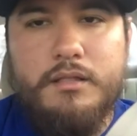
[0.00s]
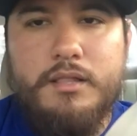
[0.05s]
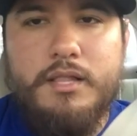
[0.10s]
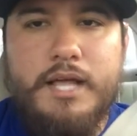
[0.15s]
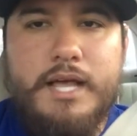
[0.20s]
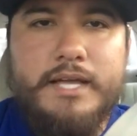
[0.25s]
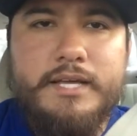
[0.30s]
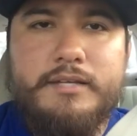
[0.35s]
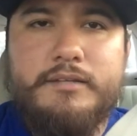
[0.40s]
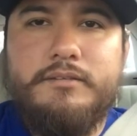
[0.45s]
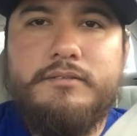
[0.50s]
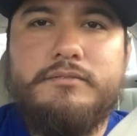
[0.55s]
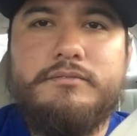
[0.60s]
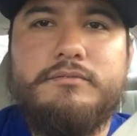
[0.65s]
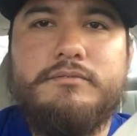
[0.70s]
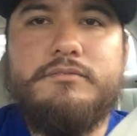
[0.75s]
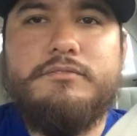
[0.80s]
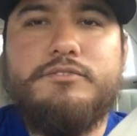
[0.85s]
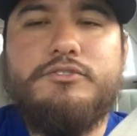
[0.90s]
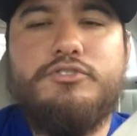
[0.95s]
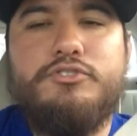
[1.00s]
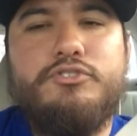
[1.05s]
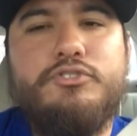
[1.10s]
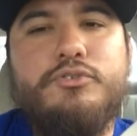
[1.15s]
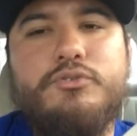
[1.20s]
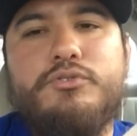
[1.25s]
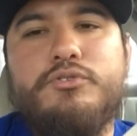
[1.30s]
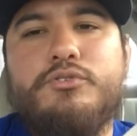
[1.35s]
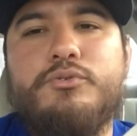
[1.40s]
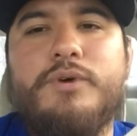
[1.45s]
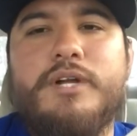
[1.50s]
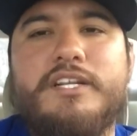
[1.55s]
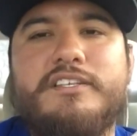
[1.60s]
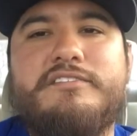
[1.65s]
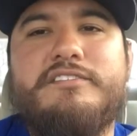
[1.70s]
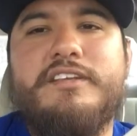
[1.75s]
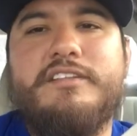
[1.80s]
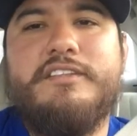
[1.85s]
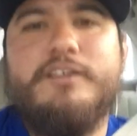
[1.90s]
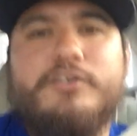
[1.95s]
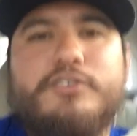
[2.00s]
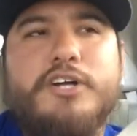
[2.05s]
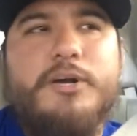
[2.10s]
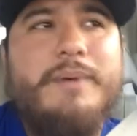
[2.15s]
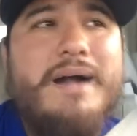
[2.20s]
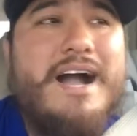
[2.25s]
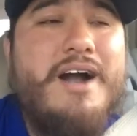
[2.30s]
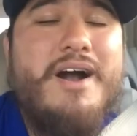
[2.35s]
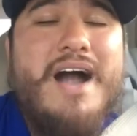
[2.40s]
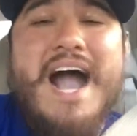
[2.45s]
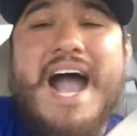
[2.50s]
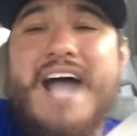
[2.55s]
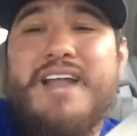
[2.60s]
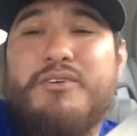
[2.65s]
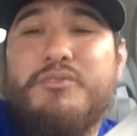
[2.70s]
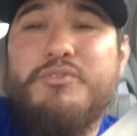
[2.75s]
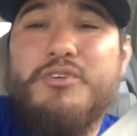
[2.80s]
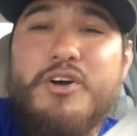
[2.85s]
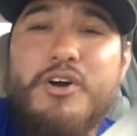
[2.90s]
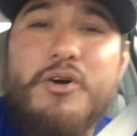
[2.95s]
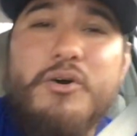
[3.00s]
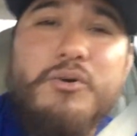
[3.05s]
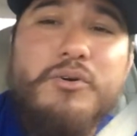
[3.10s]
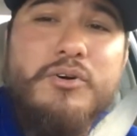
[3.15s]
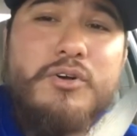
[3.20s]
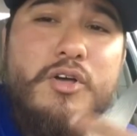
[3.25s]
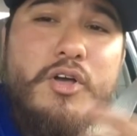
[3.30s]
like, you you want to sit there and talk about how I don't know